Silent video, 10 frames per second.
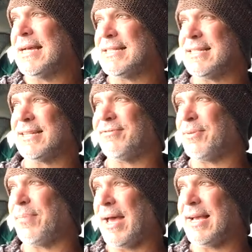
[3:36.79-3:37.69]
It's as if
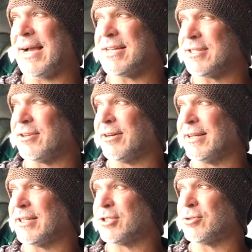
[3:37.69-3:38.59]
the bad guys are
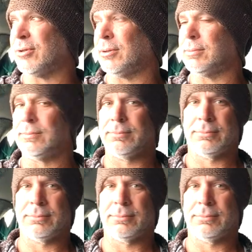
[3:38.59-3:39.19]
in control